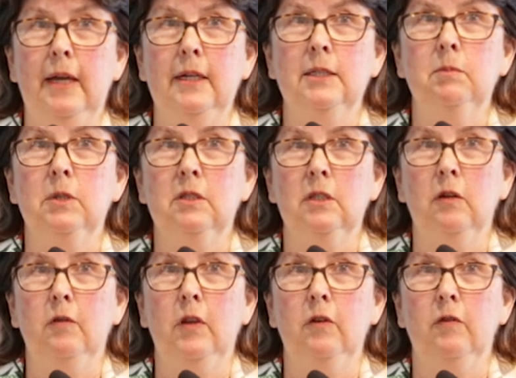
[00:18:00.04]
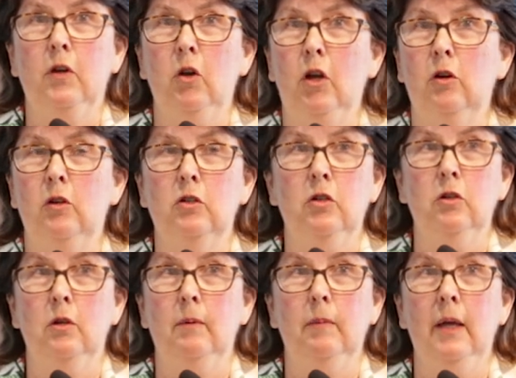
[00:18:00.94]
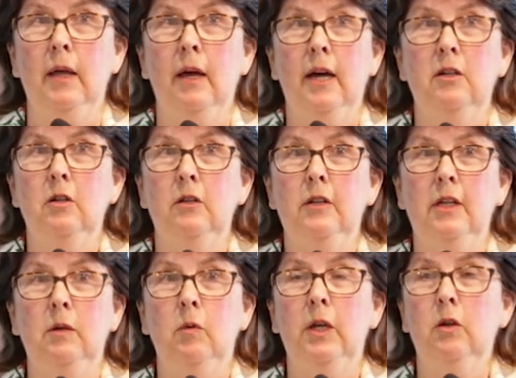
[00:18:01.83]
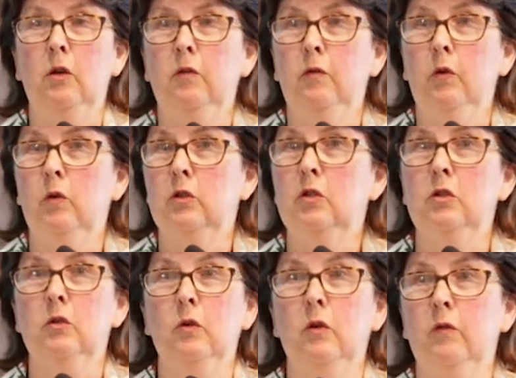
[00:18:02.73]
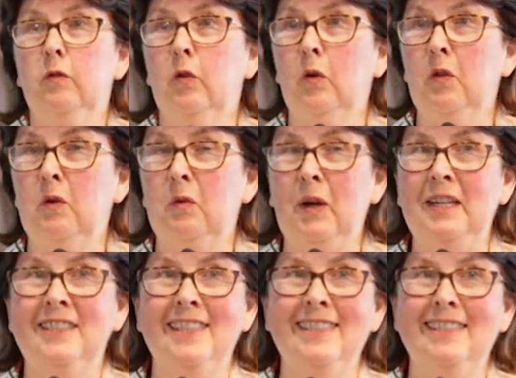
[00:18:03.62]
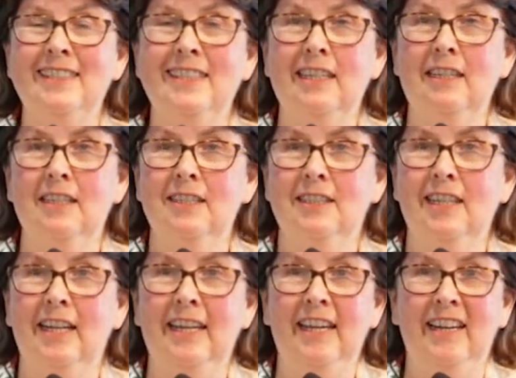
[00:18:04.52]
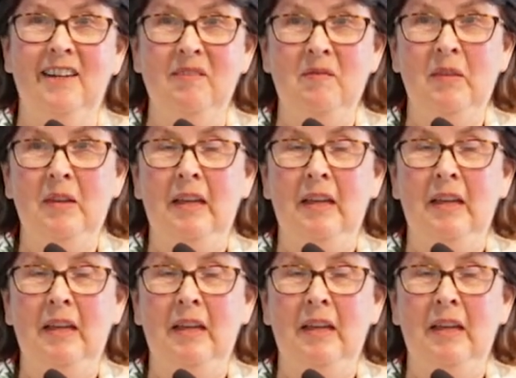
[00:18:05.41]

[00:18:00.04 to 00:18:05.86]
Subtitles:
placements over the very long term. I don't think we can afford to do it for all the reasons that Selena